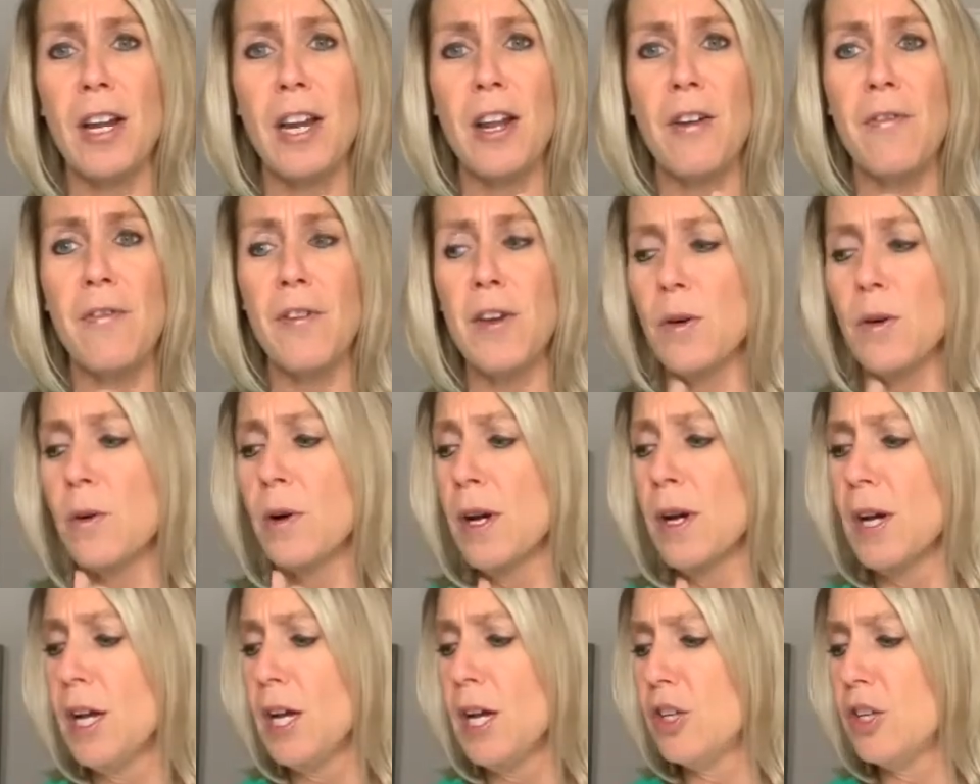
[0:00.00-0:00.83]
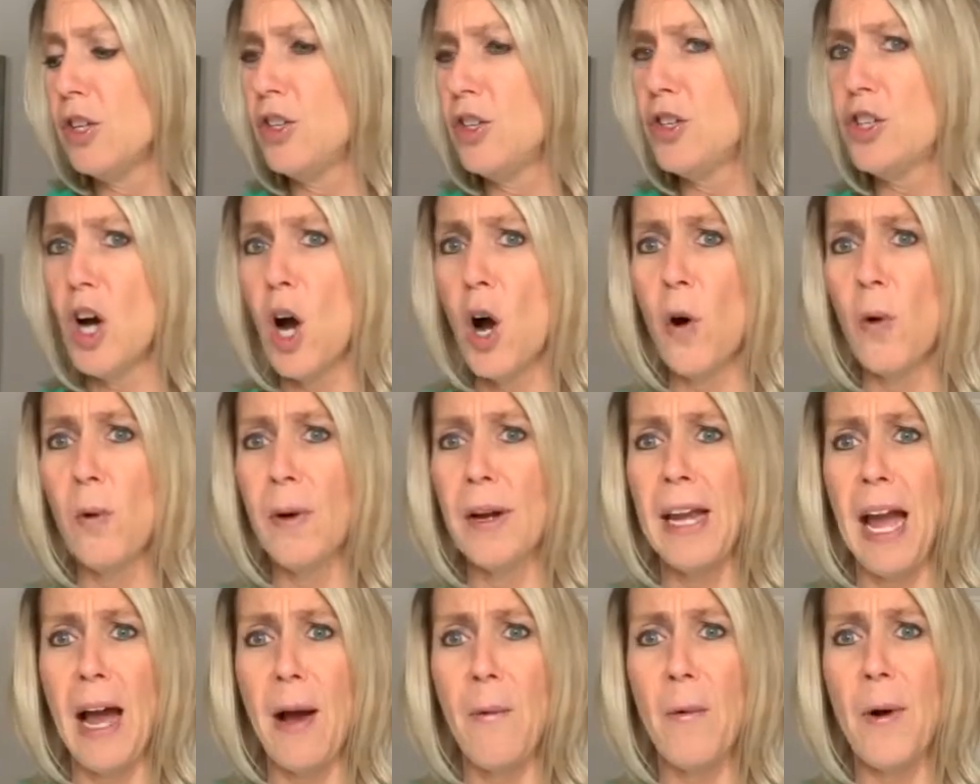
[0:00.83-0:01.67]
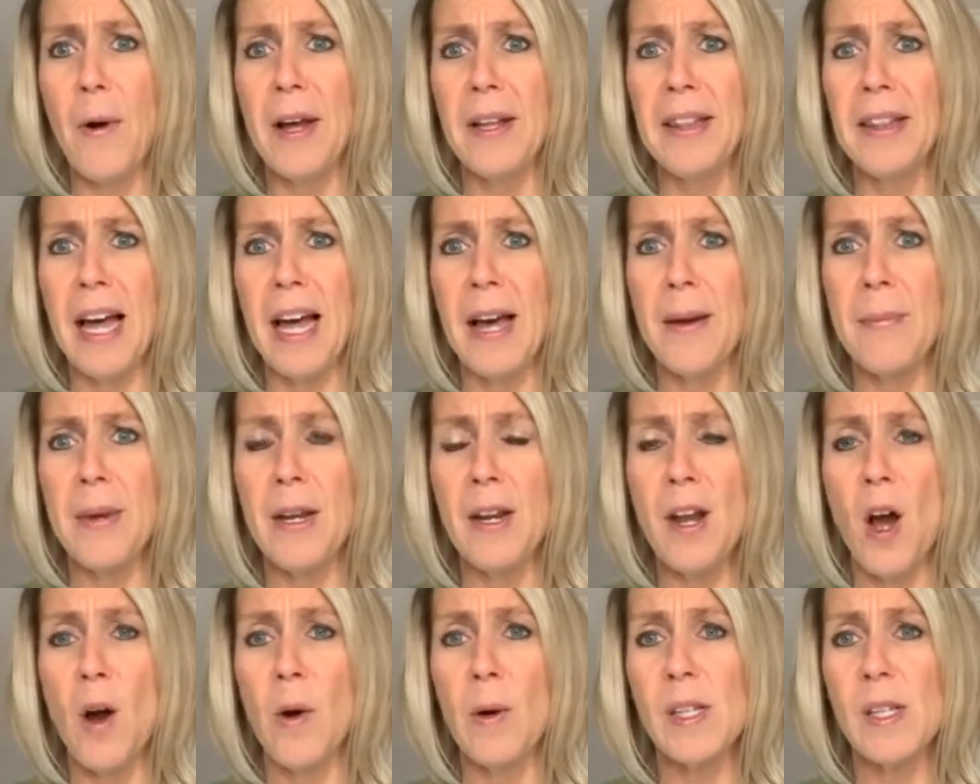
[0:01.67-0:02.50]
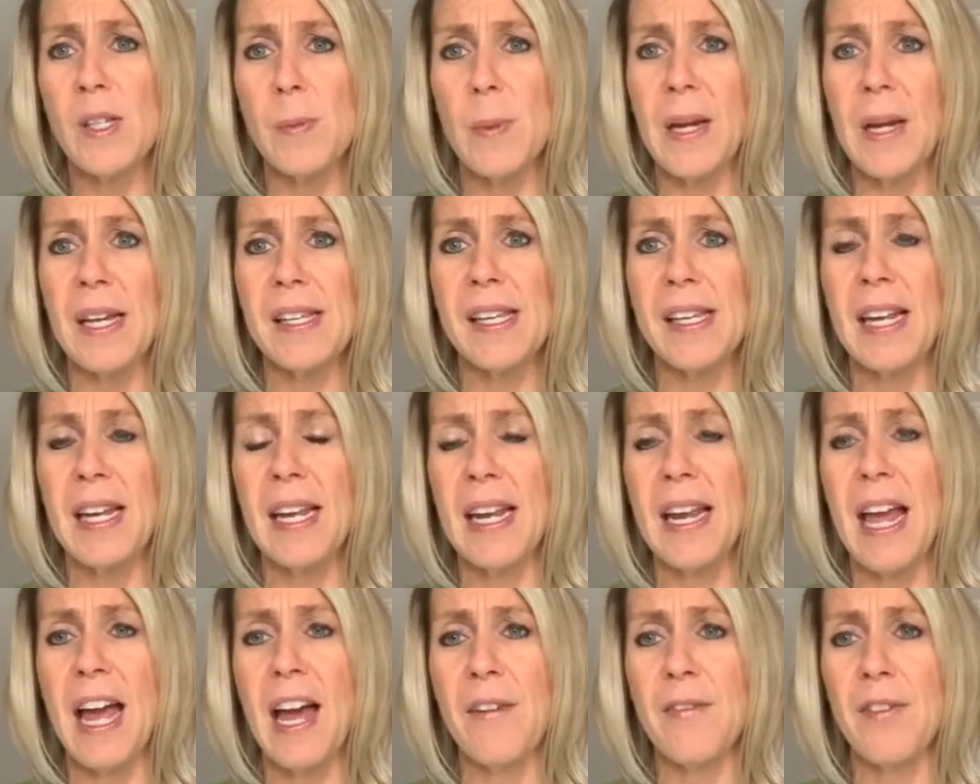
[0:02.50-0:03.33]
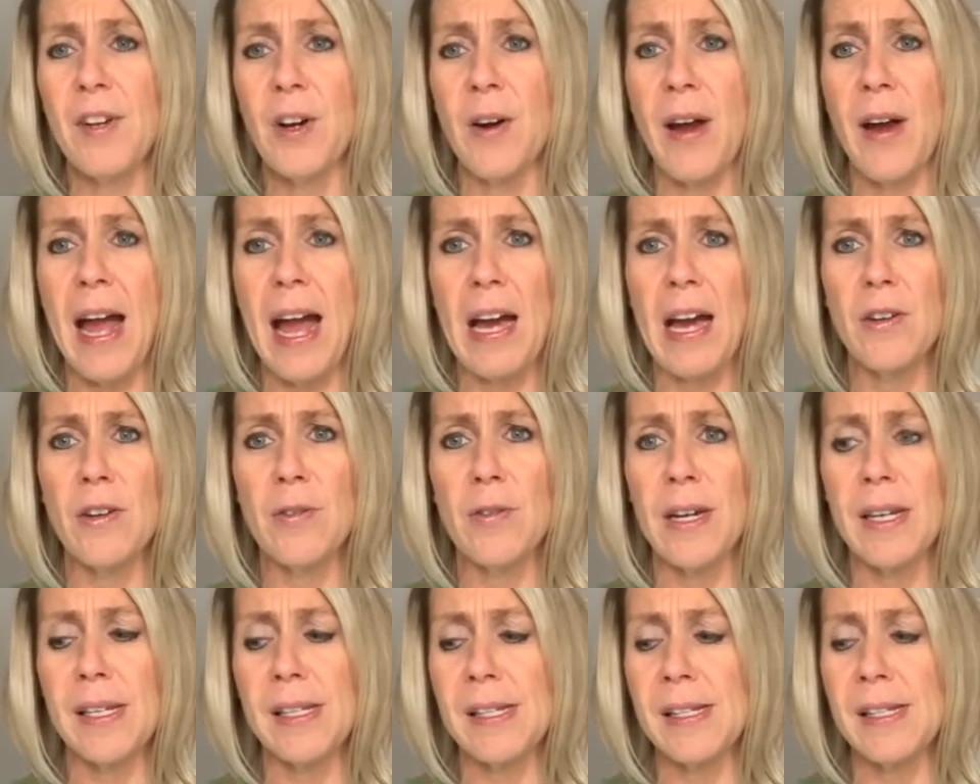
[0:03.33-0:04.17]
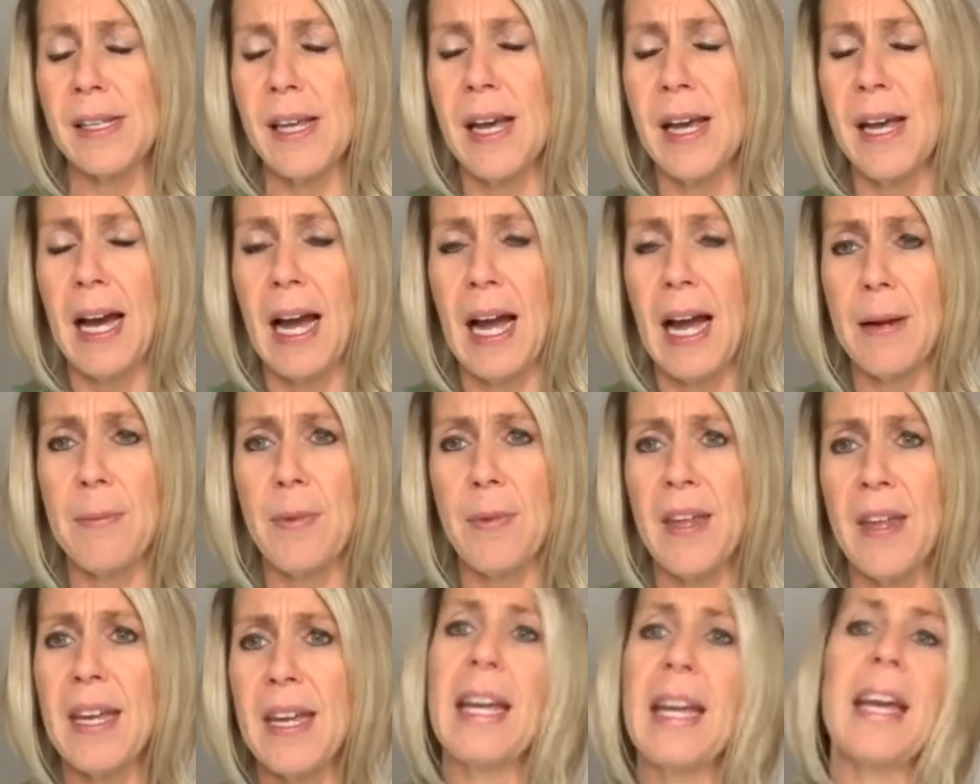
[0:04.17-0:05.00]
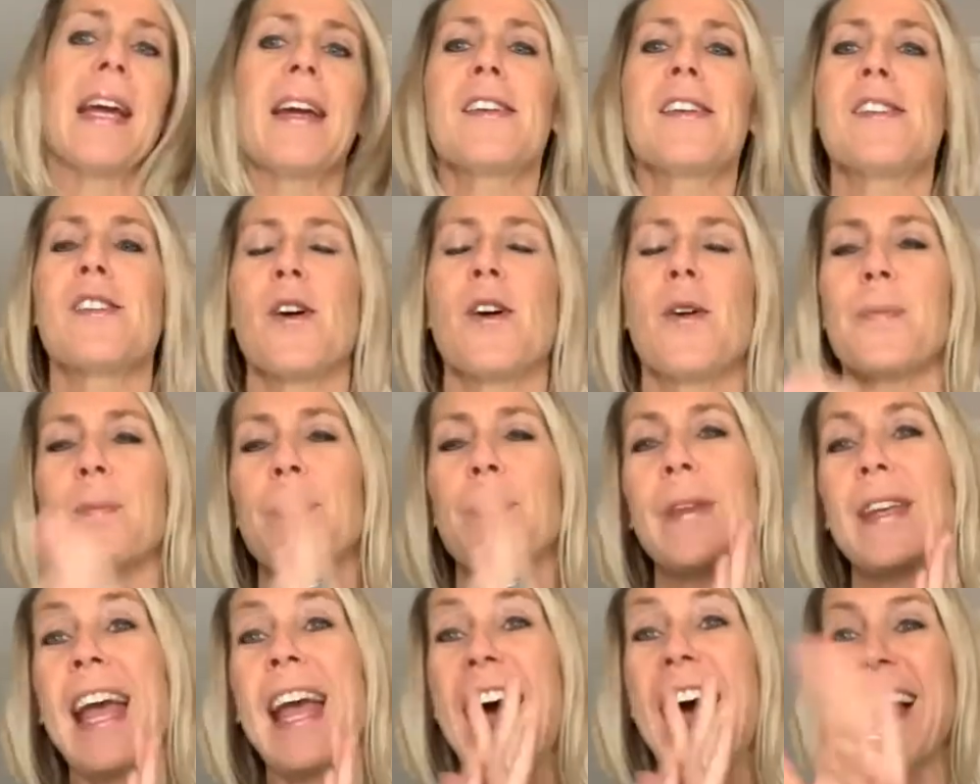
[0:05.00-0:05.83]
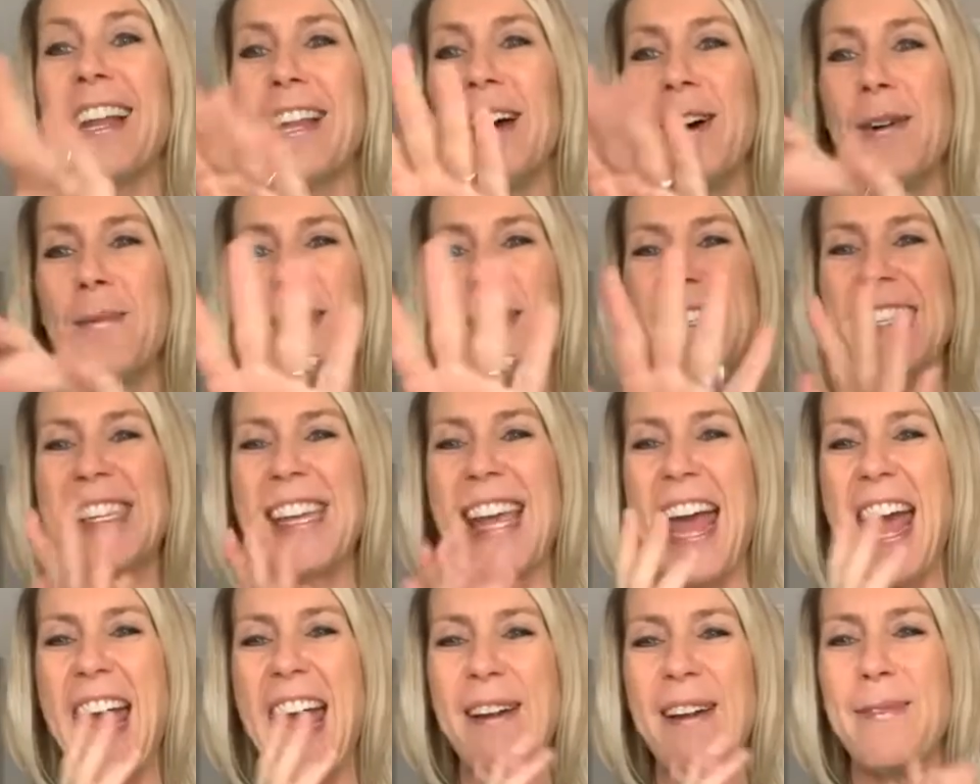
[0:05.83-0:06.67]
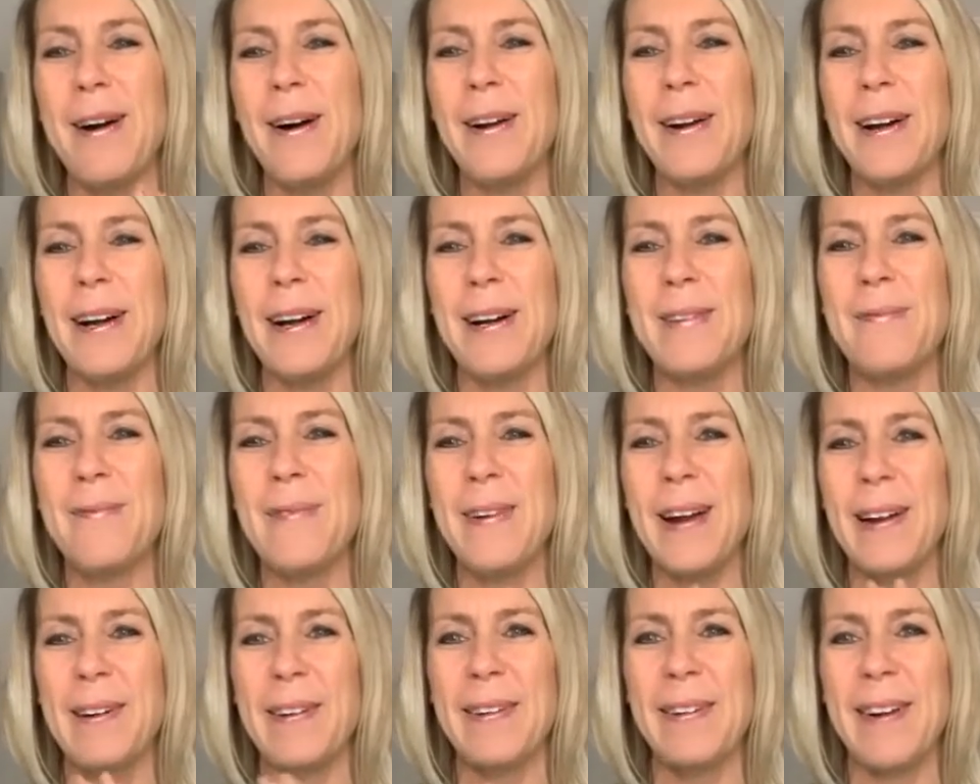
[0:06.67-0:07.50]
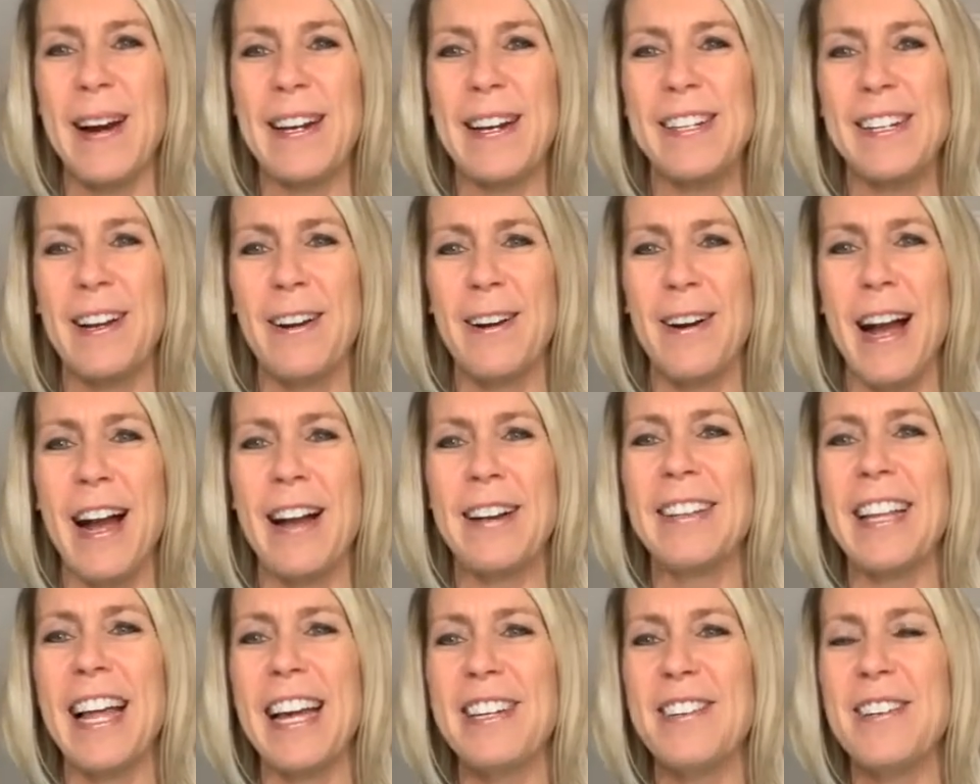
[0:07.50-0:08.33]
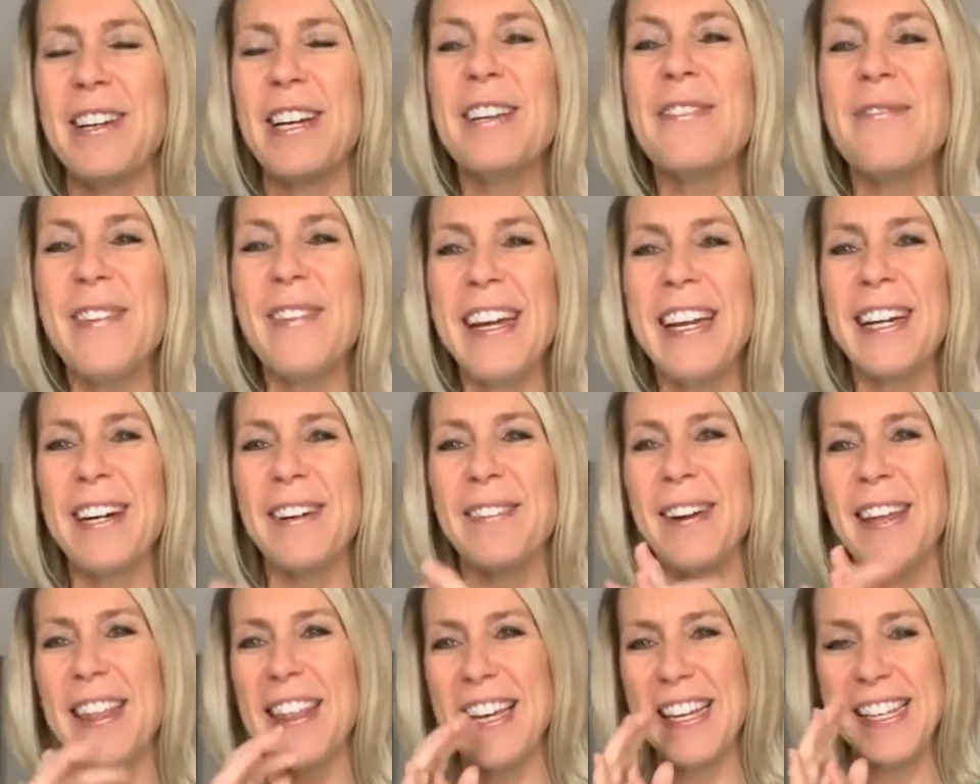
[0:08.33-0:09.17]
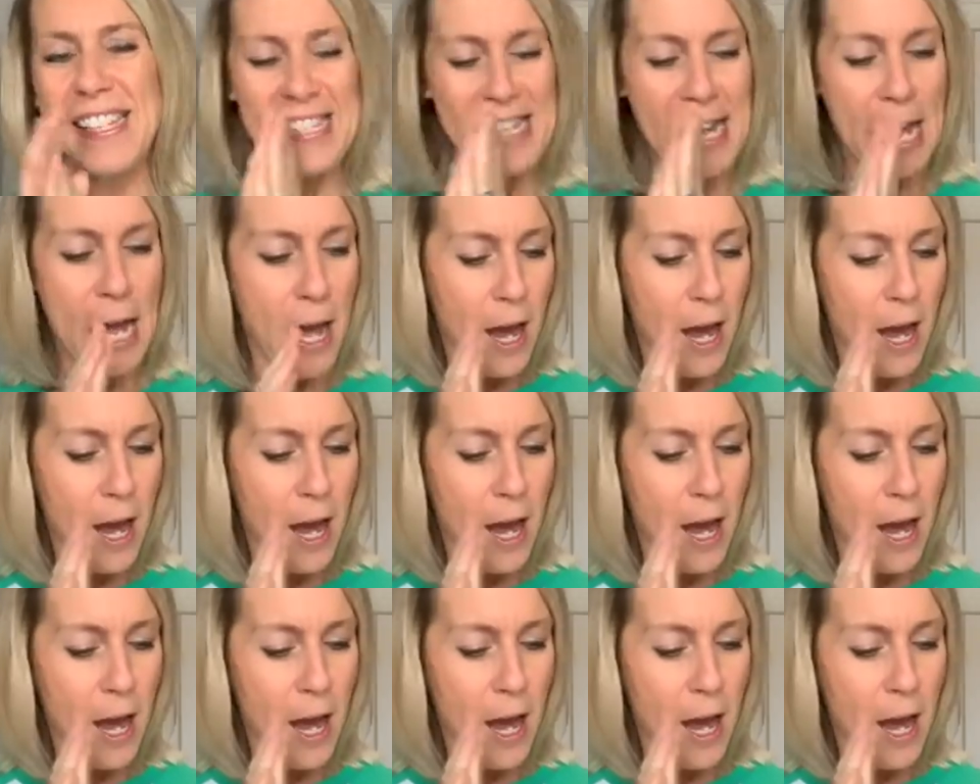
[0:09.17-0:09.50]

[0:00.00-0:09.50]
And if you don't get one, let me know. It's because I didn't have your address, I'm thinking. So yeah, hello, Miss K. Okay, welcome. Congrat- or I'm glad you can be here with us.